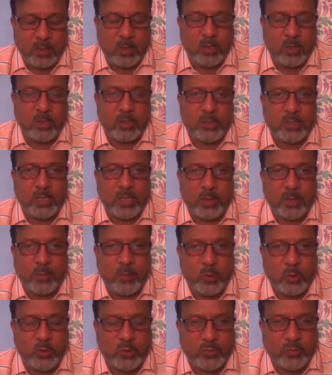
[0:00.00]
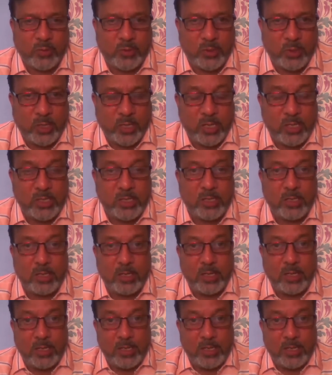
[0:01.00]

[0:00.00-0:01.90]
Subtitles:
holistic approach of education,